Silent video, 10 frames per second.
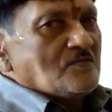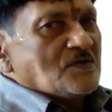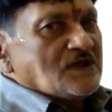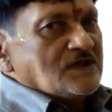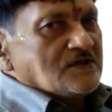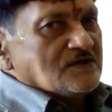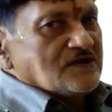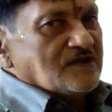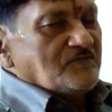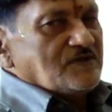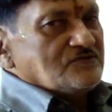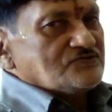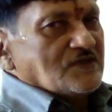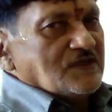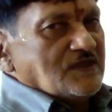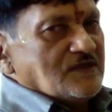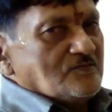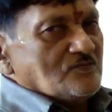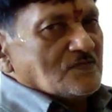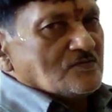My name is
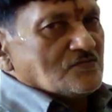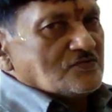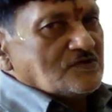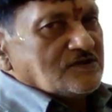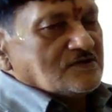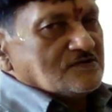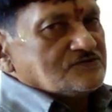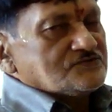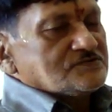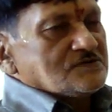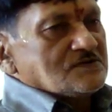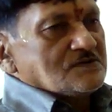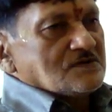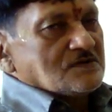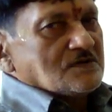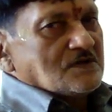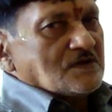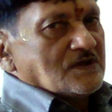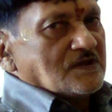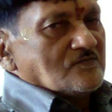A.M. Muradina.
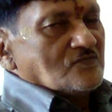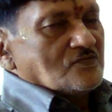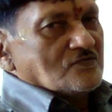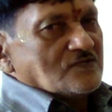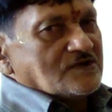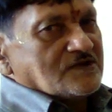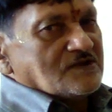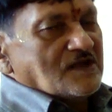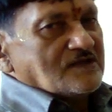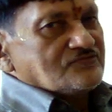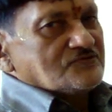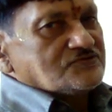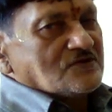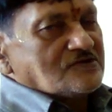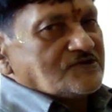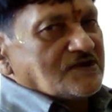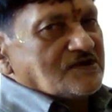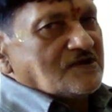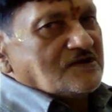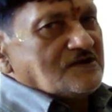I am working as a
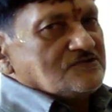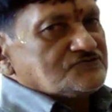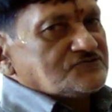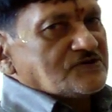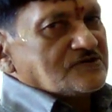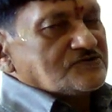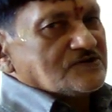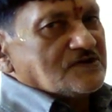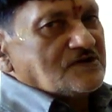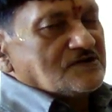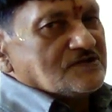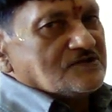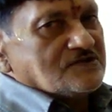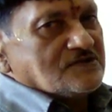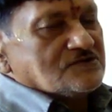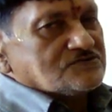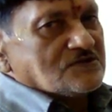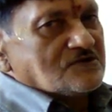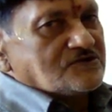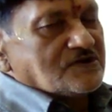shorthand instructor in the
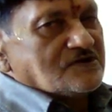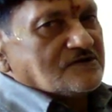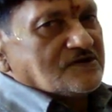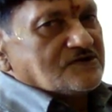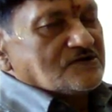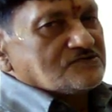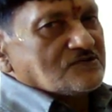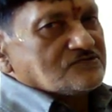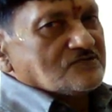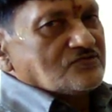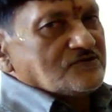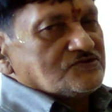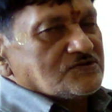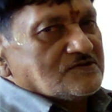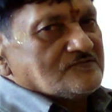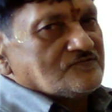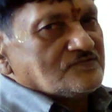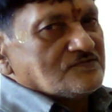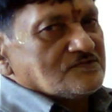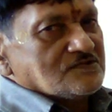Shorthand Writers Association of
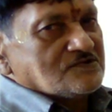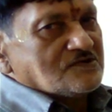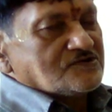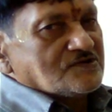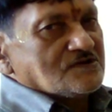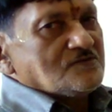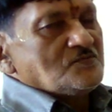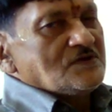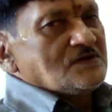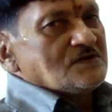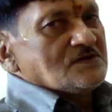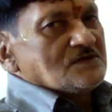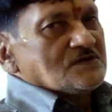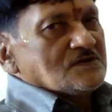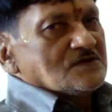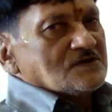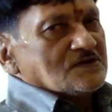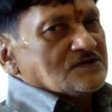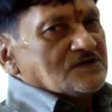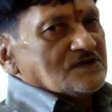Karnataka,
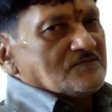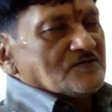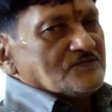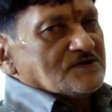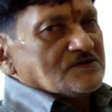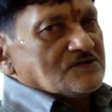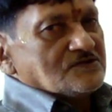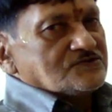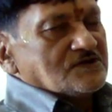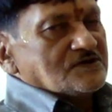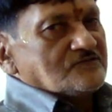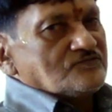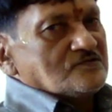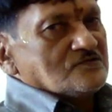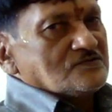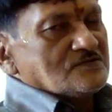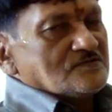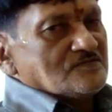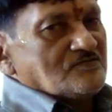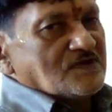Kandaya Bhavana, third floor,
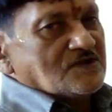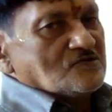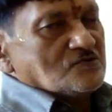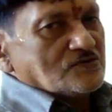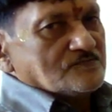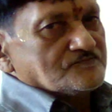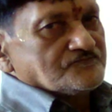Bangalore.